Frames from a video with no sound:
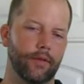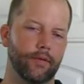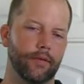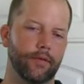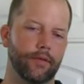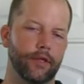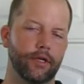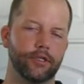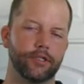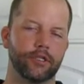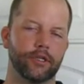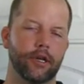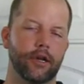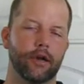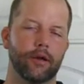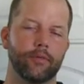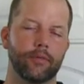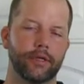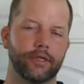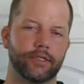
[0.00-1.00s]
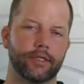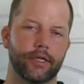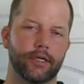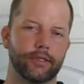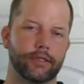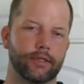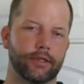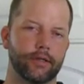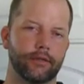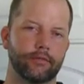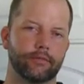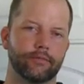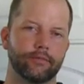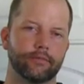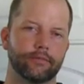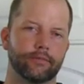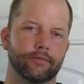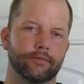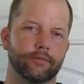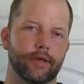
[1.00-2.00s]
the engineer in me says that,
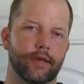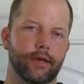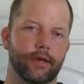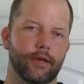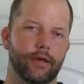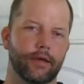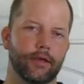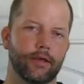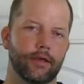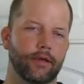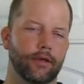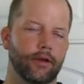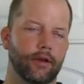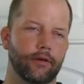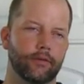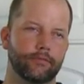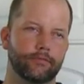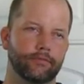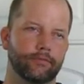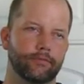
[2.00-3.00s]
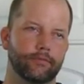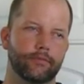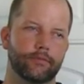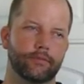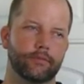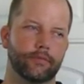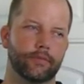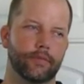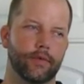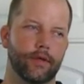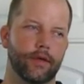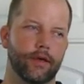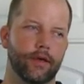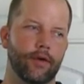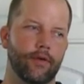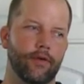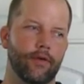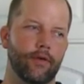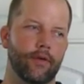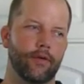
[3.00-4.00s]
you know,
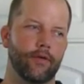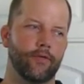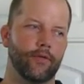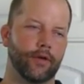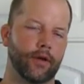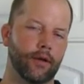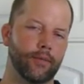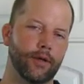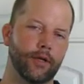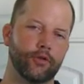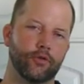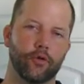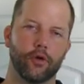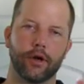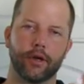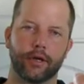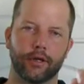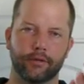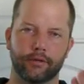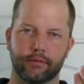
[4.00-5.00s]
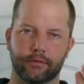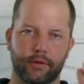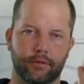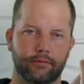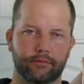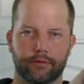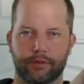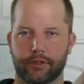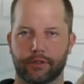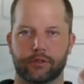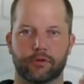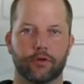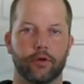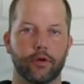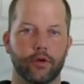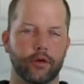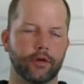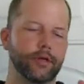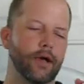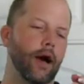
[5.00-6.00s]
if you're going to be a dork and just throw
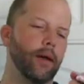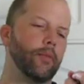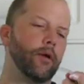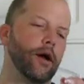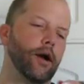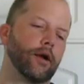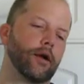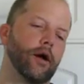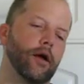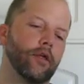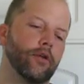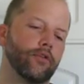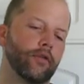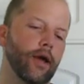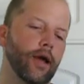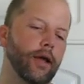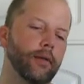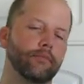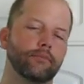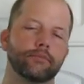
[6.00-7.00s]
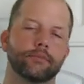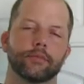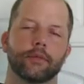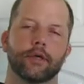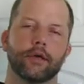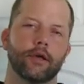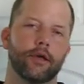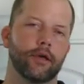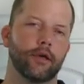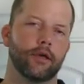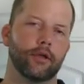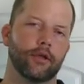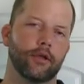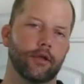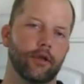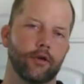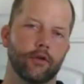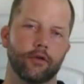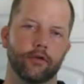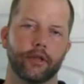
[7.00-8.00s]
your tomahawk all the time,
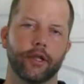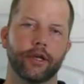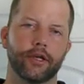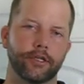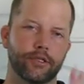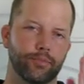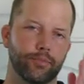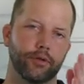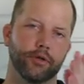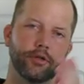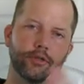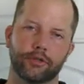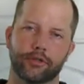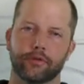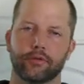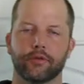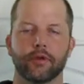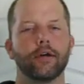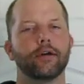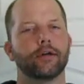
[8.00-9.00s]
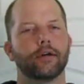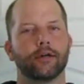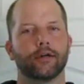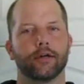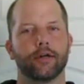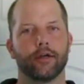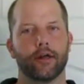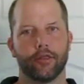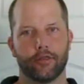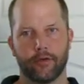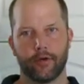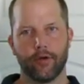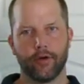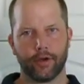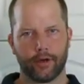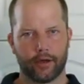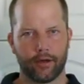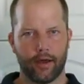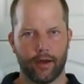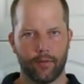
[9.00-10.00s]
you know, let us build you a
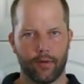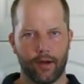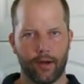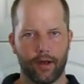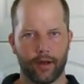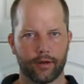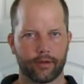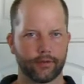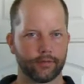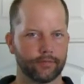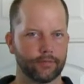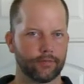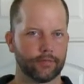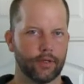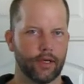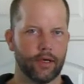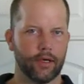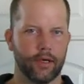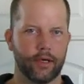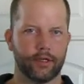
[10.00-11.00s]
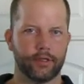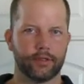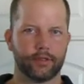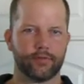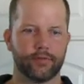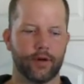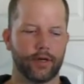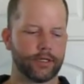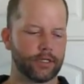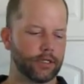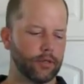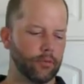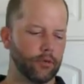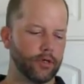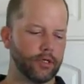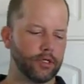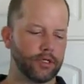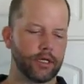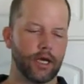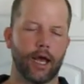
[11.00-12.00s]
throwing tomahawk. It's very similar
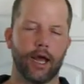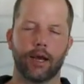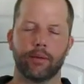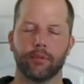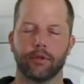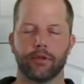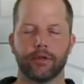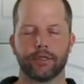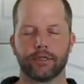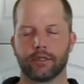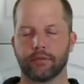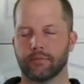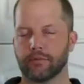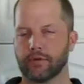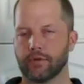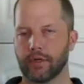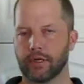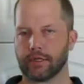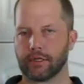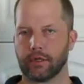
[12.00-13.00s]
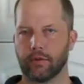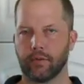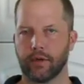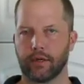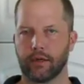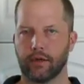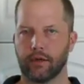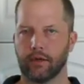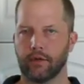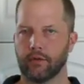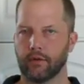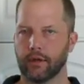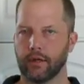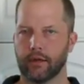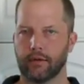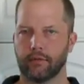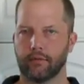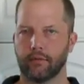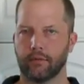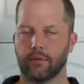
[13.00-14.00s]
design, but there's some tricks that we can do that
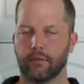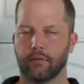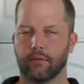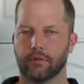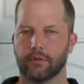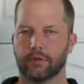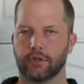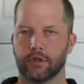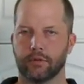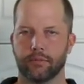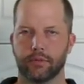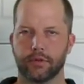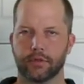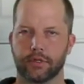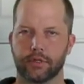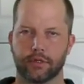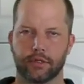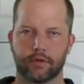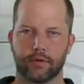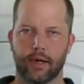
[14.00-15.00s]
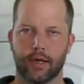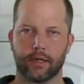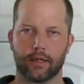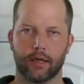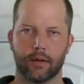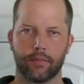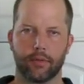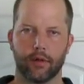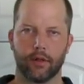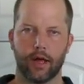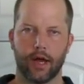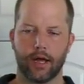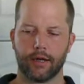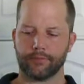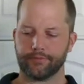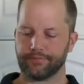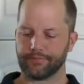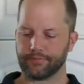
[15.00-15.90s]
should boost the strength up a lot.